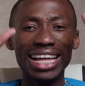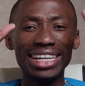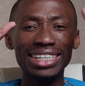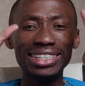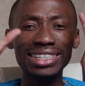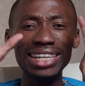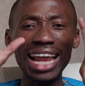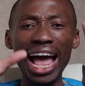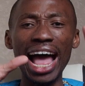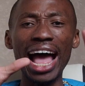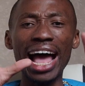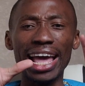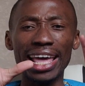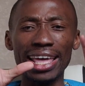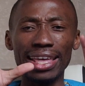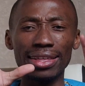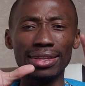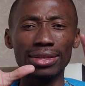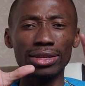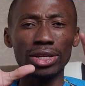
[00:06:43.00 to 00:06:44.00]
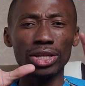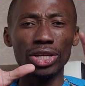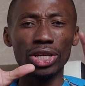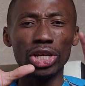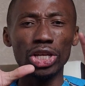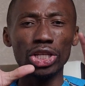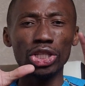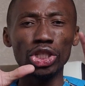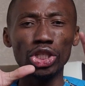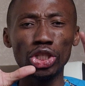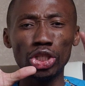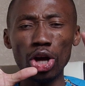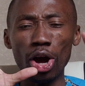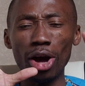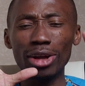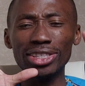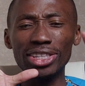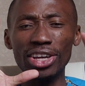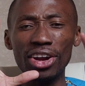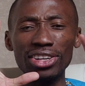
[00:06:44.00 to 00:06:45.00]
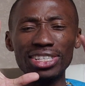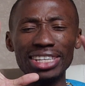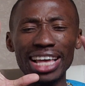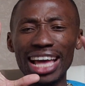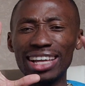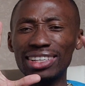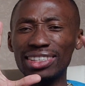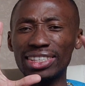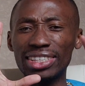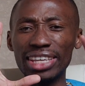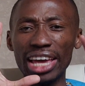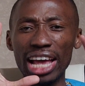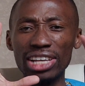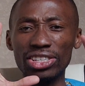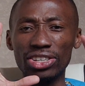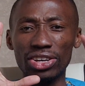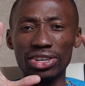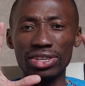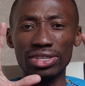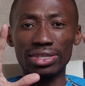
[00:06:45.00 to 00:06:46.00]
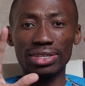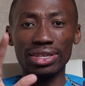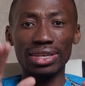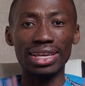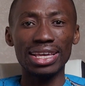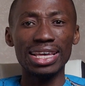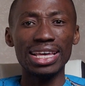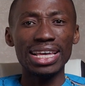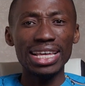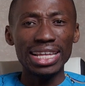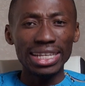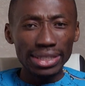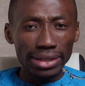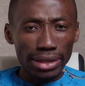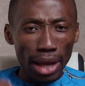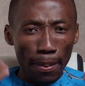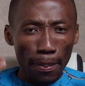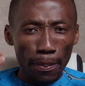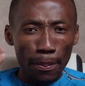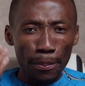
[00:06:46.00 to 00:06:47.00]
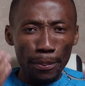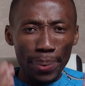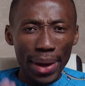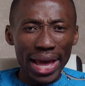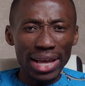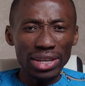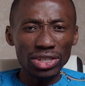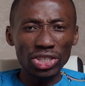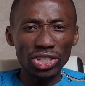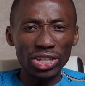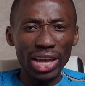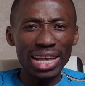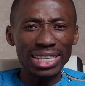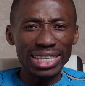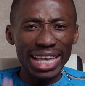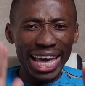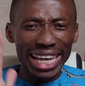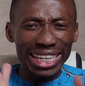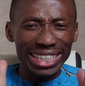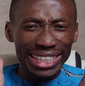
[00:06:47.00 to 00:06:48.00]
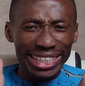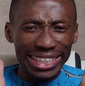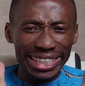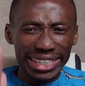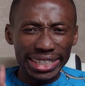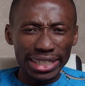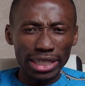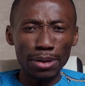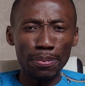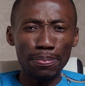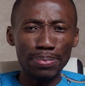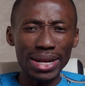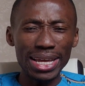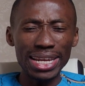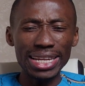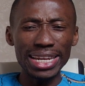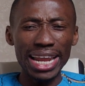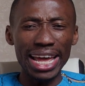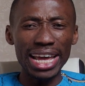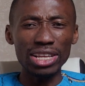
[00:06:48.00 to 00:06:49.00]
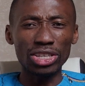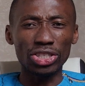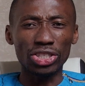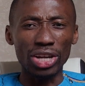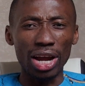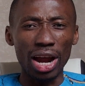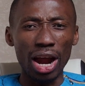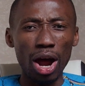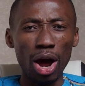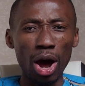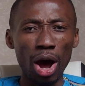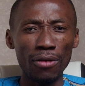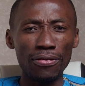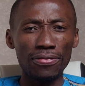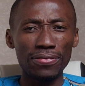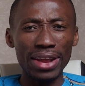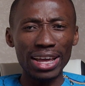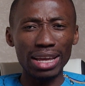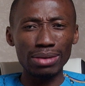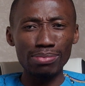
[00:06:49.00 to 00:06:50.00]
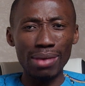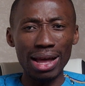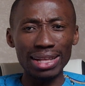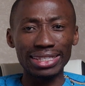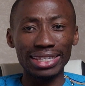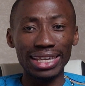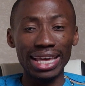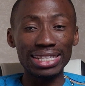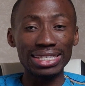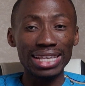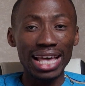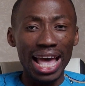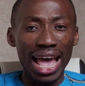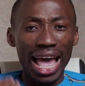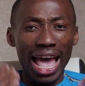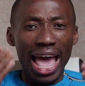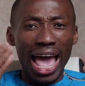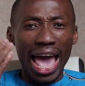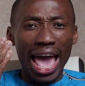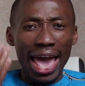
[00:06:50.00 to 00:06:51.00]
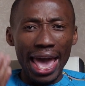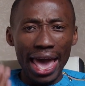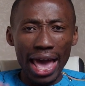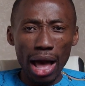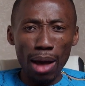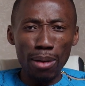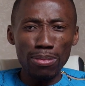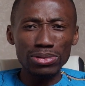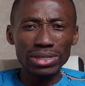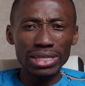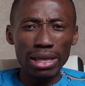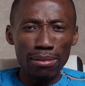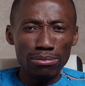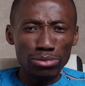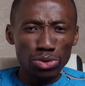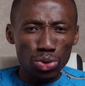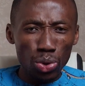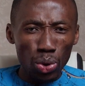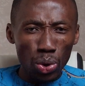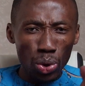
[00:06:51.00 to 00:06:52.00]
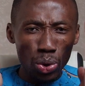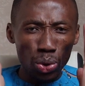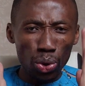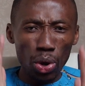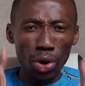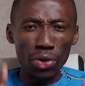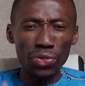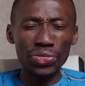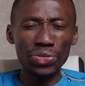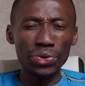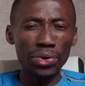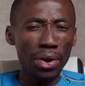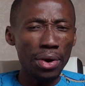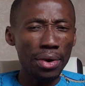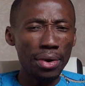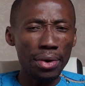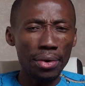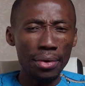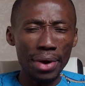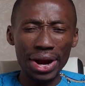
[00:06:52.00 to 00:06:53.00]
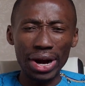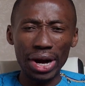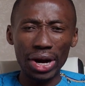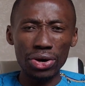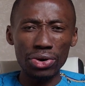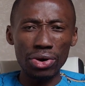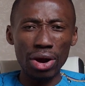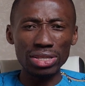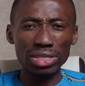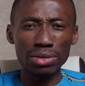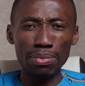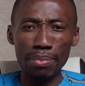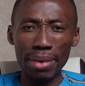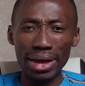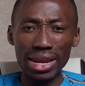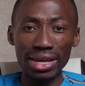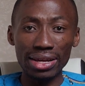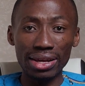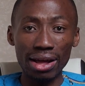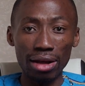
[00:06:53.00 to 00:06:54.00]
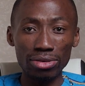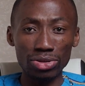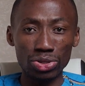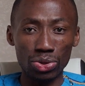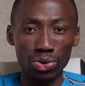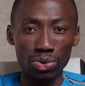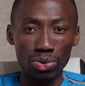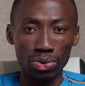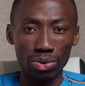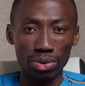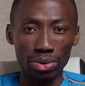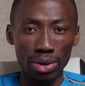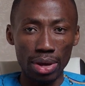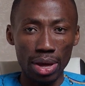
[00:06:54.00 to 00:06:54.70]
9. Doctors and surgeons. The patient and disciplined nature of phlegmatics helps them to go through rigorous medical school